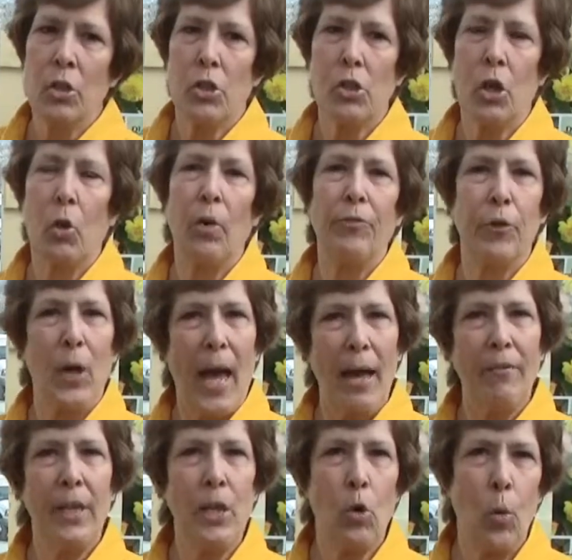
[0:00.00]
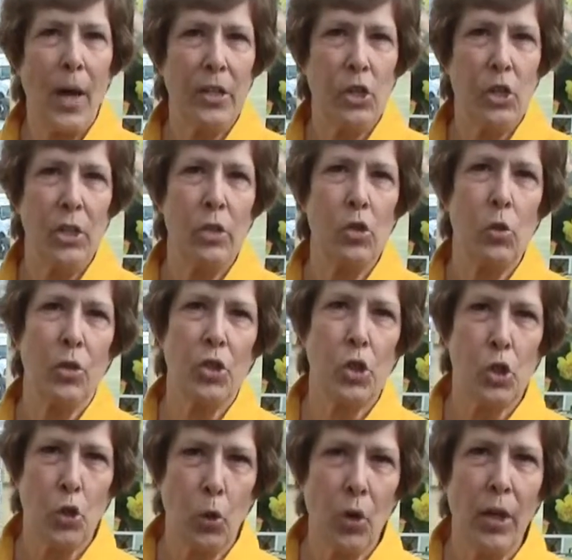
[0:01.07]
So if you have any questions on
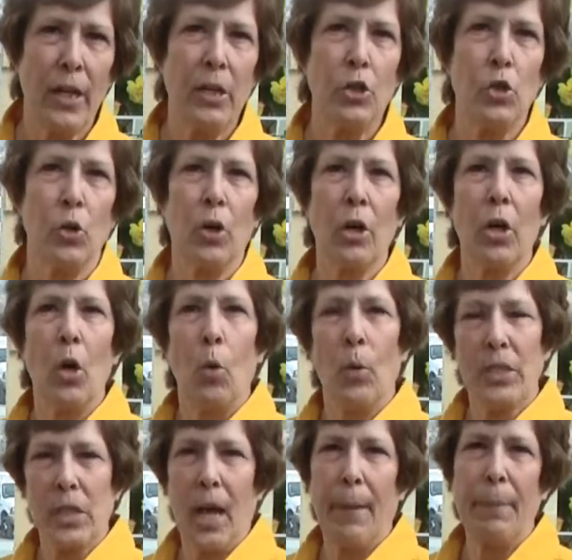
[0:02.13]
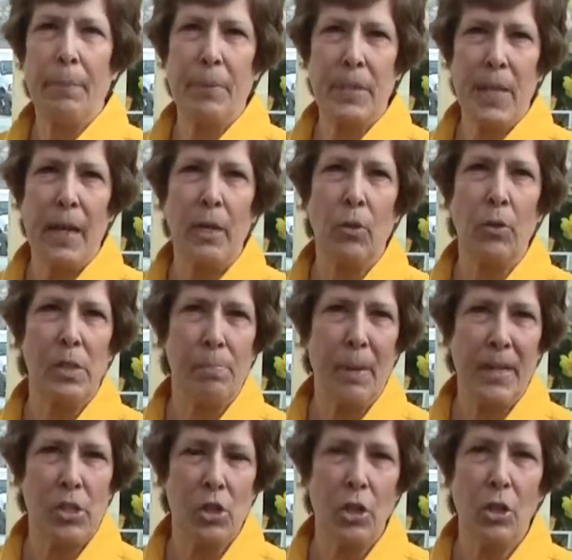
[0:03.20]
storage or what type of potato is
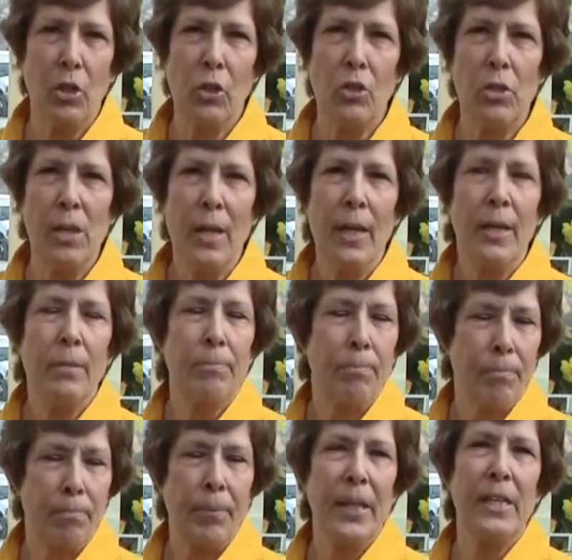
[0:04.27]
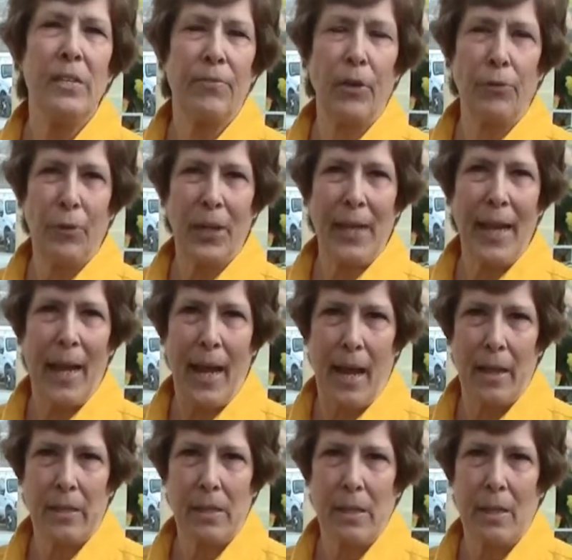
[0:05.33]
best to use, please feel free to
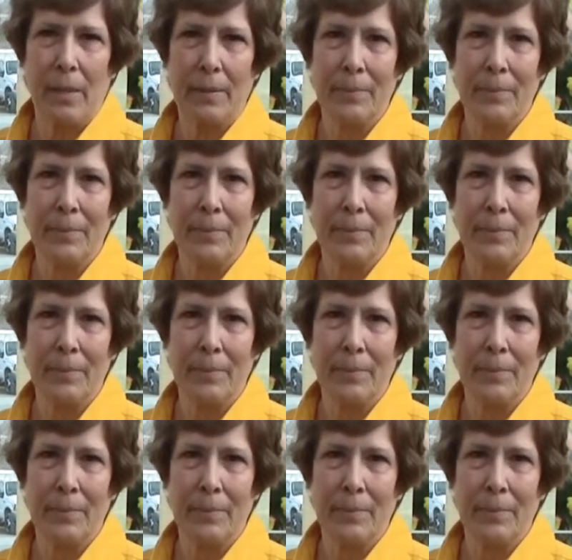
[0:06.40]
ask.